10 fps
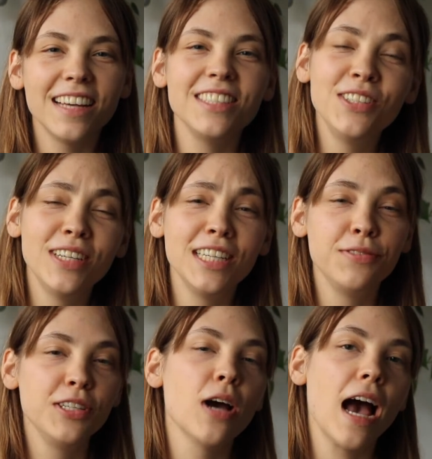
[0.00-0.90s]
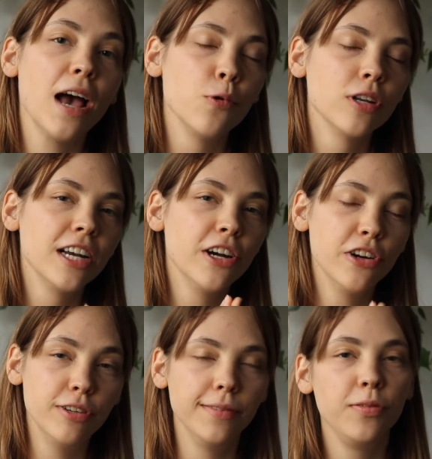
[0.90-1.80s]
guys, in today's video I want to
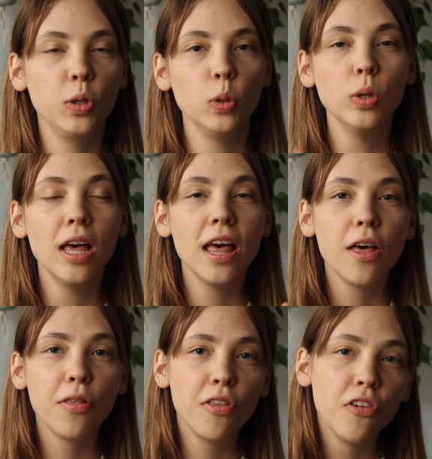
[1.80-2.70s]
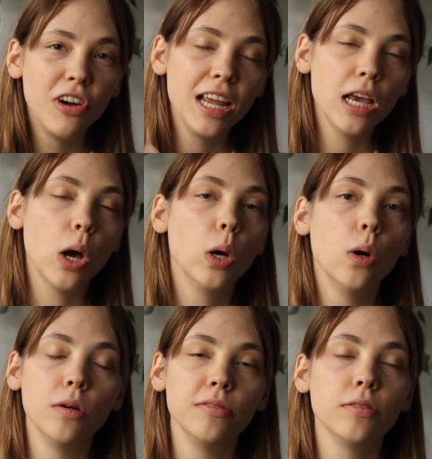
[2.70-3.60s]
review 3
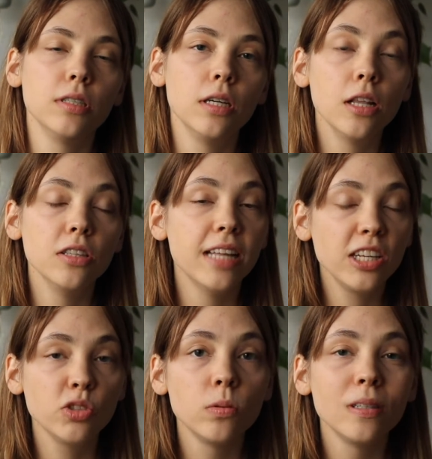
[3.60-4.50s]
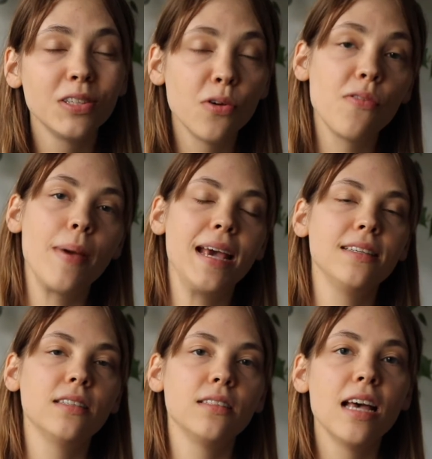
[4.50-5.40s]
of natural
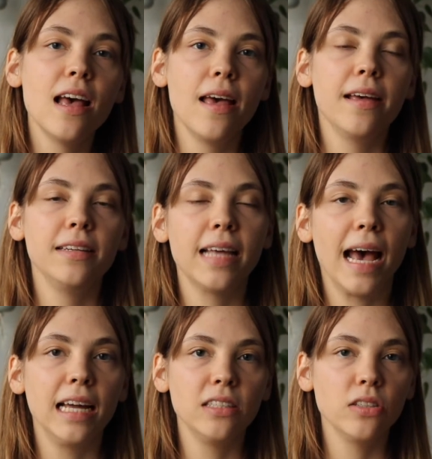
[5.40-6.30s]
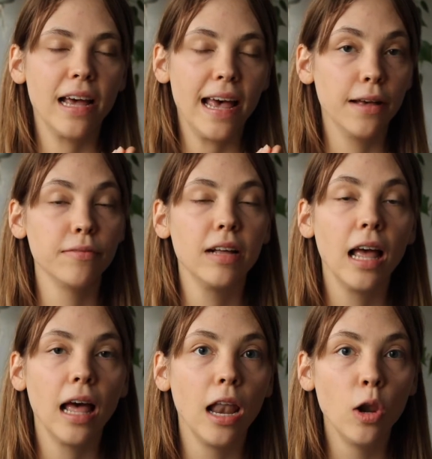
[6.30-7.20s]
toothpastes that have
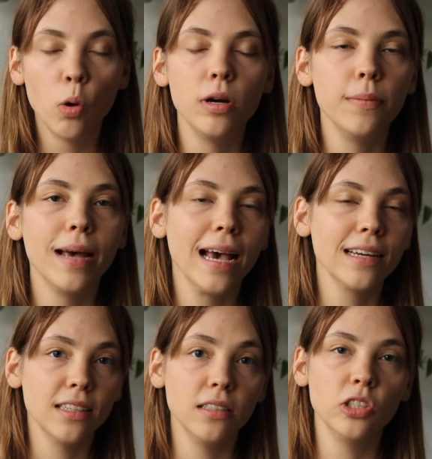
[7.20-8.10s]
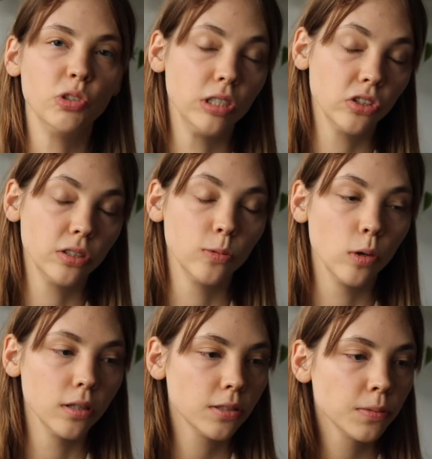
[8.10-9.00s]
a lower impact than the traditional
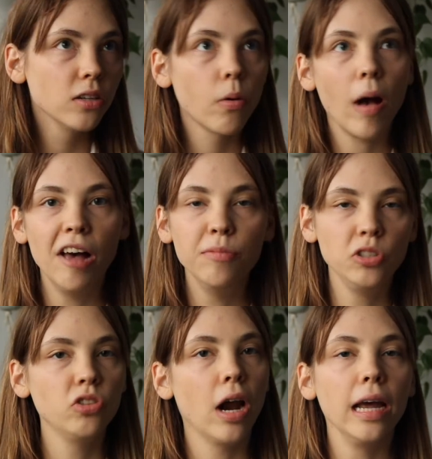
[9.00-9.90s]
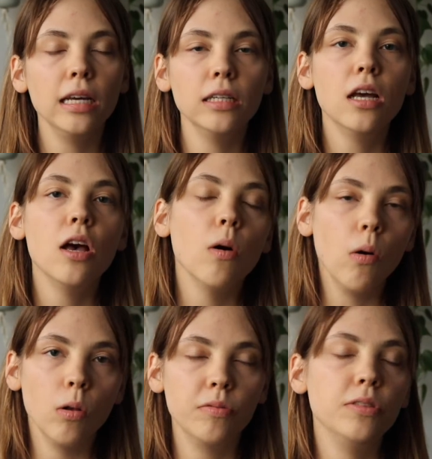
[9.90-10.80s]
ones. So I've been trying
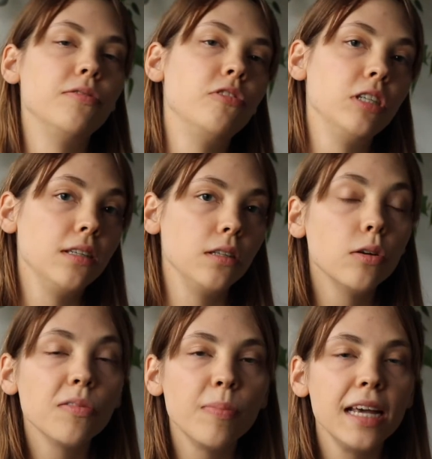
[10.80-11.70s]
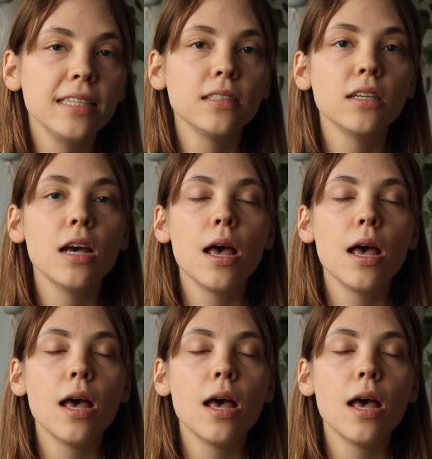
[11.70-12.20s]
all of the 3 toothpastes